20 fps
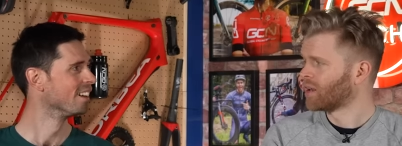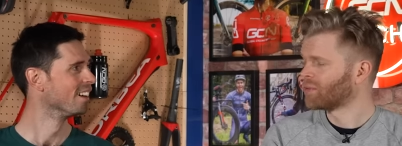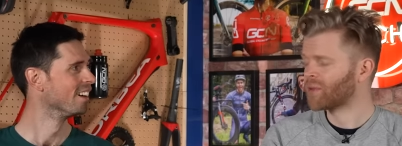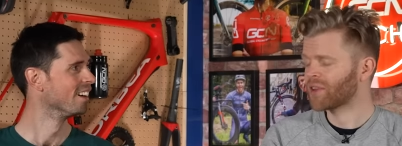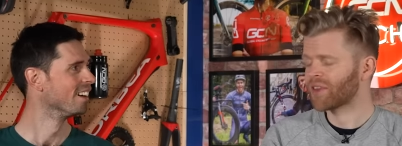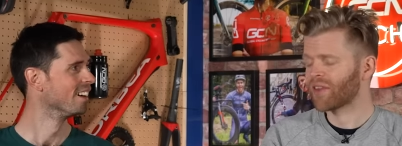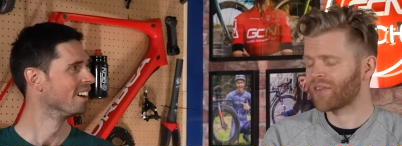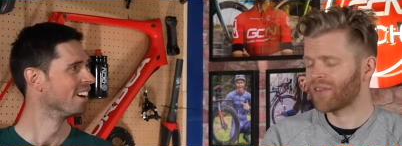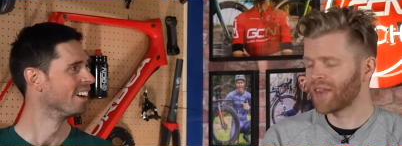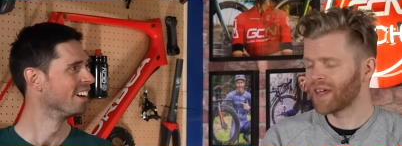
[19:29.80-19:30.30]
Speaker 1: But
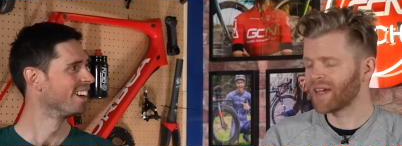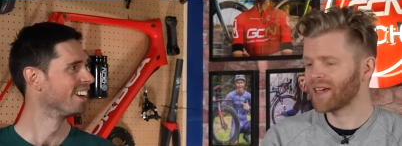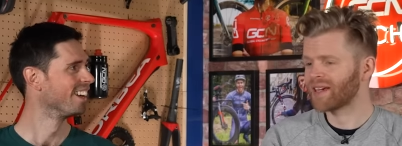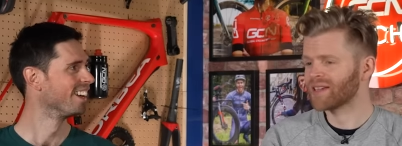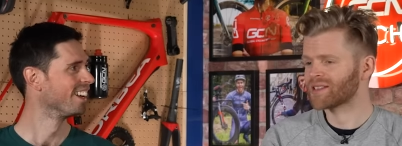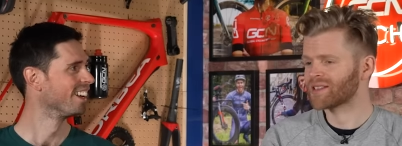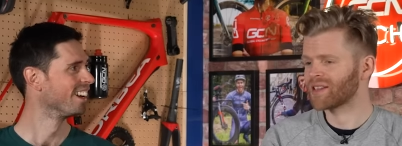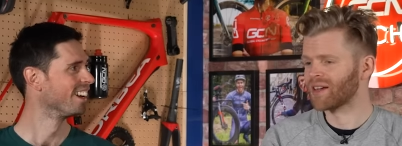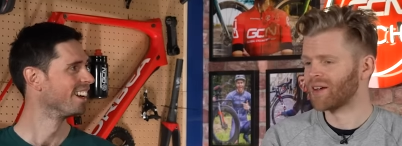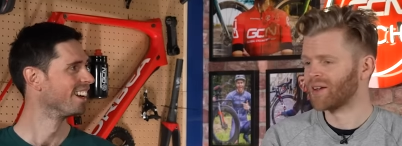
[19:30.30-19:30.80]
the thing
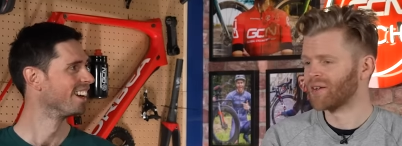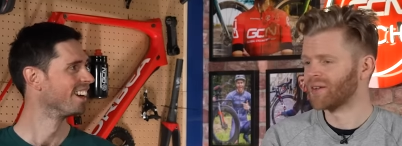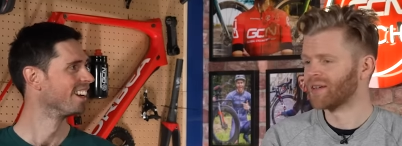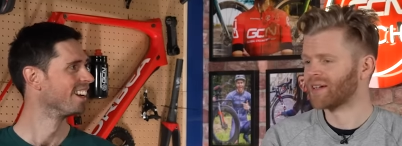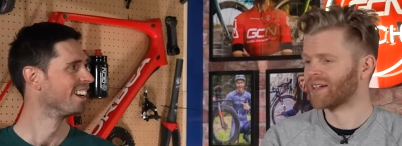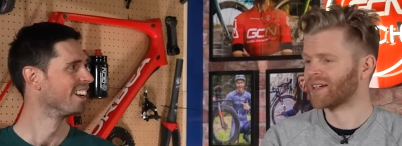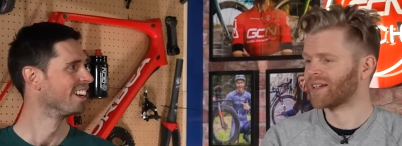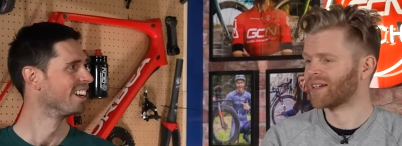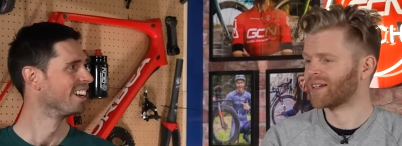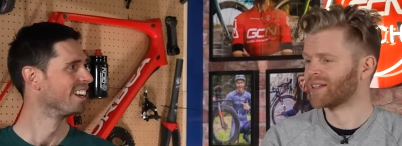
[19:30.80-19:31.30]
is, though,
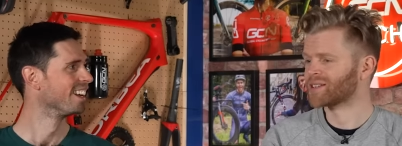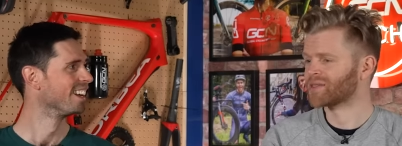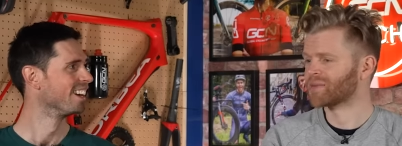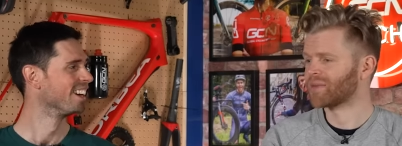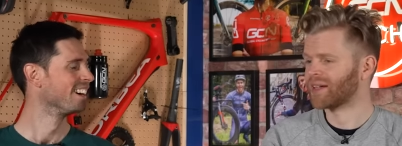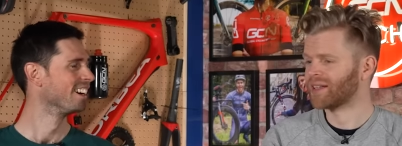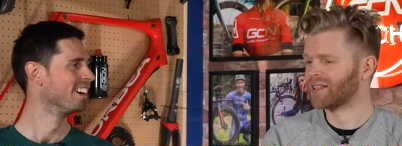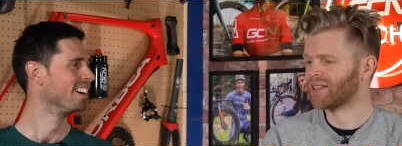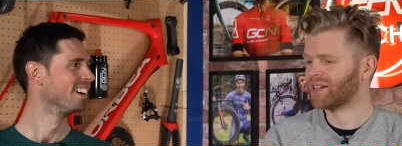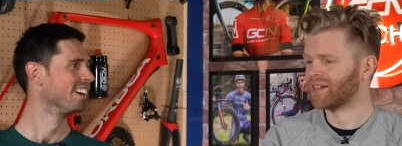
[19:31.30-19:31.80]
is when